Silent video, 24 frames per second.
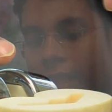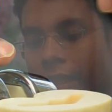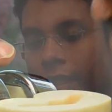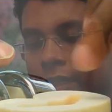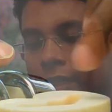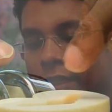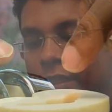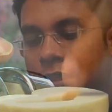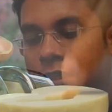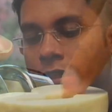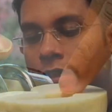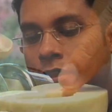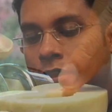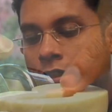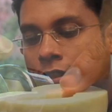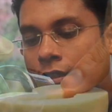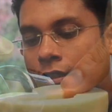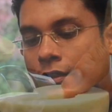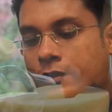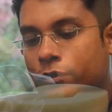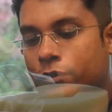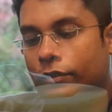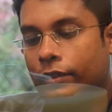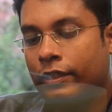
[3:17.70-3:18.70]
and
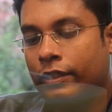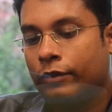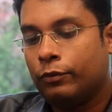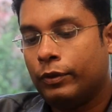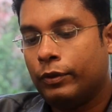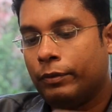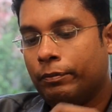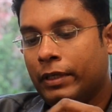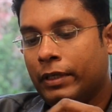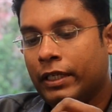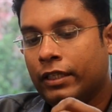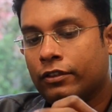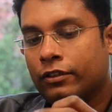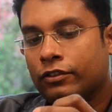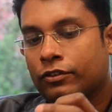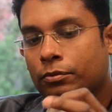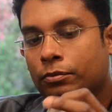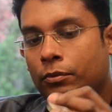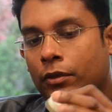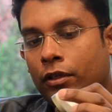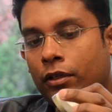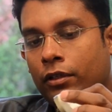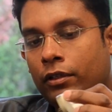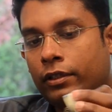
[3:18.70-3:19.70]
then we make a
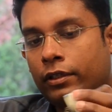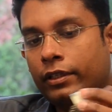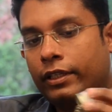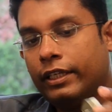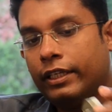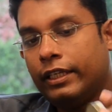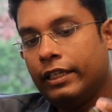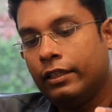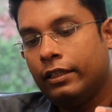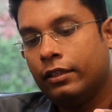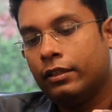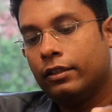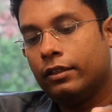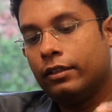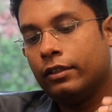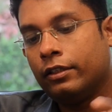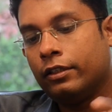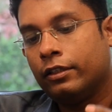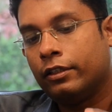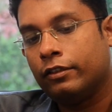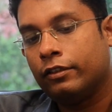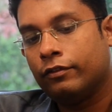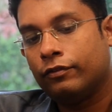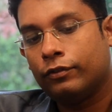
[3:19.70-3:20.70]
small heel
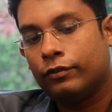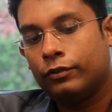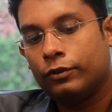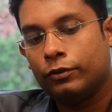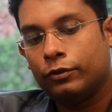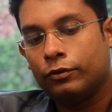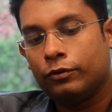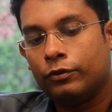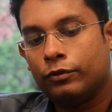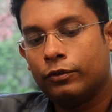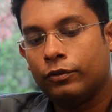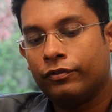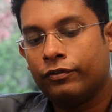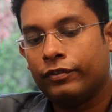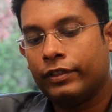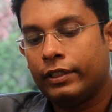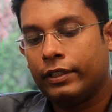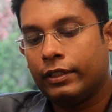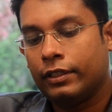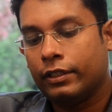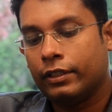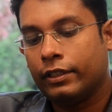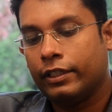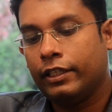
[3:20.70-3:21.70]
to
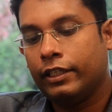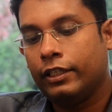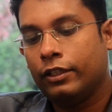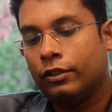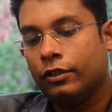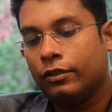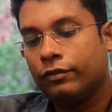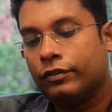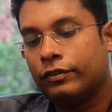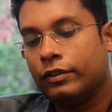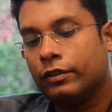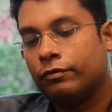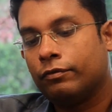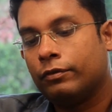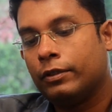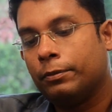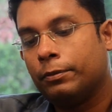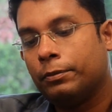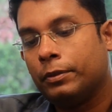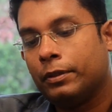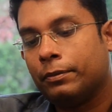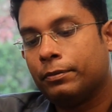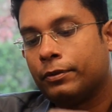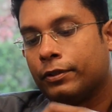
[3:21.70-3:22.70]
fit the heel of the
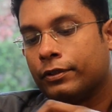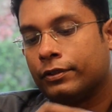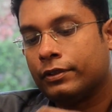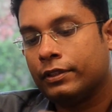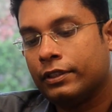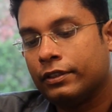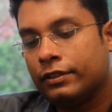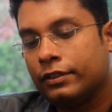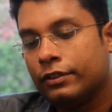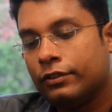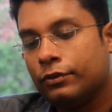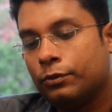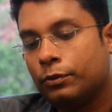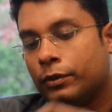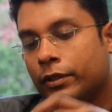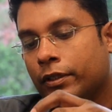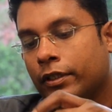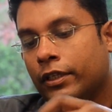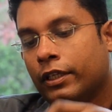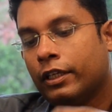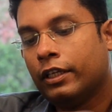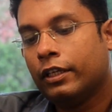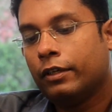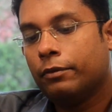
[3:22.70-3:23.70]
tibial prosthesis. We
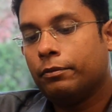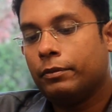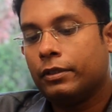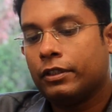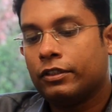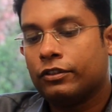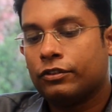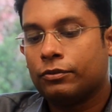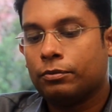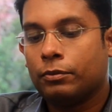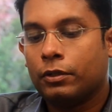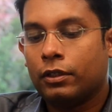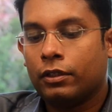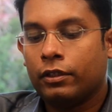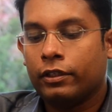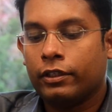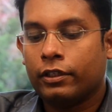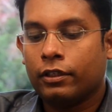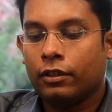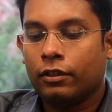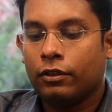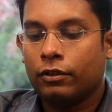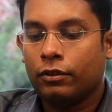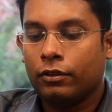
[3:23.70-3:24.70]
make a small
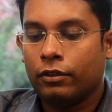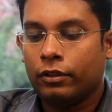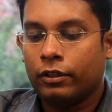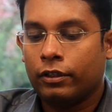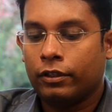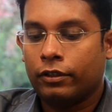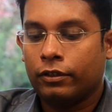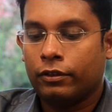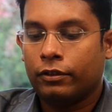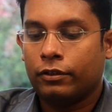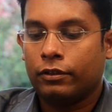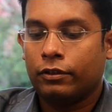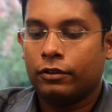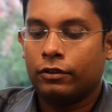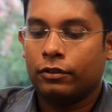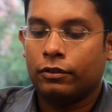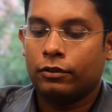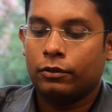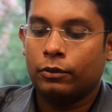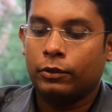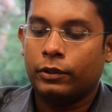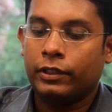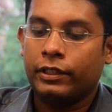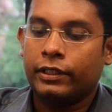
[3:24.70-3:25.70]
little
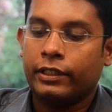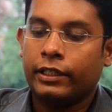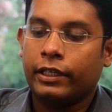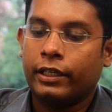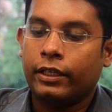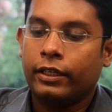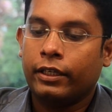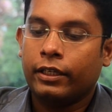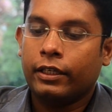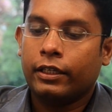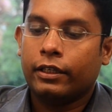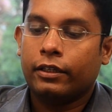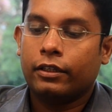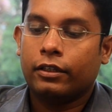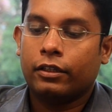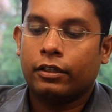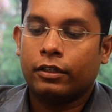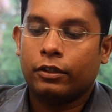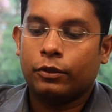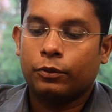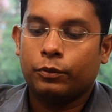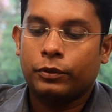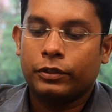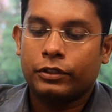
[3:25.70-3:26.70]
hole in there,
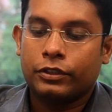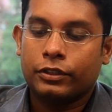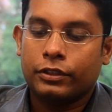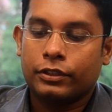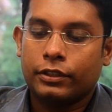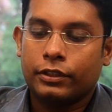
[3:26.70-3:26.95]
which